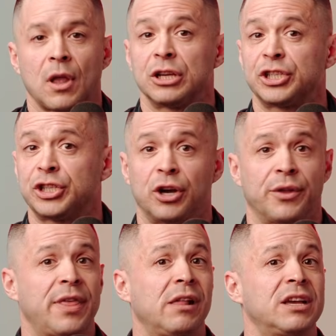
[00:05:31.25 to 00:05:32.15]
Sure,
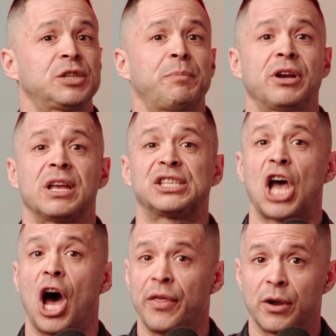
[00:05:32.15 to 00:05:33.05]
they'll experience
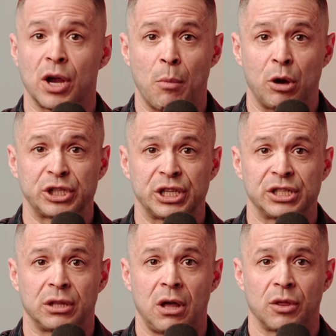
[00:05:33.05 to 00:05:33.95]
other emotions
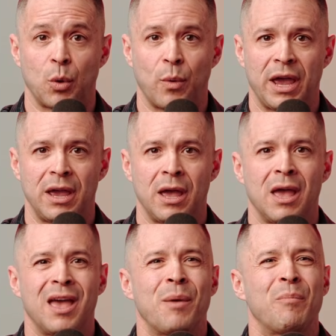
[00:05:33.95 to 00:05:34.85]
along the way,
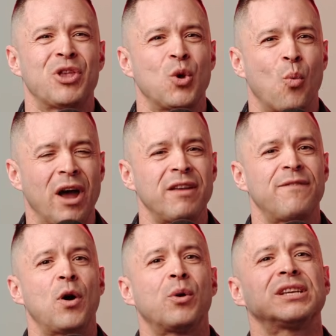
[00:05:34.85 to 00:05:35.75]
but you want to
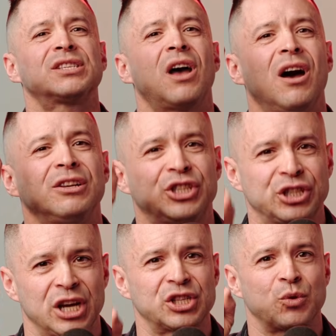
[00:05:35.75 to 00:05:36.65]
focus on
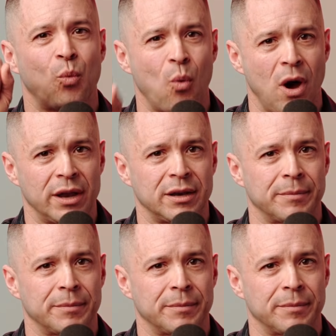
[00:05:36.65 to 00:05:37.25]
just one.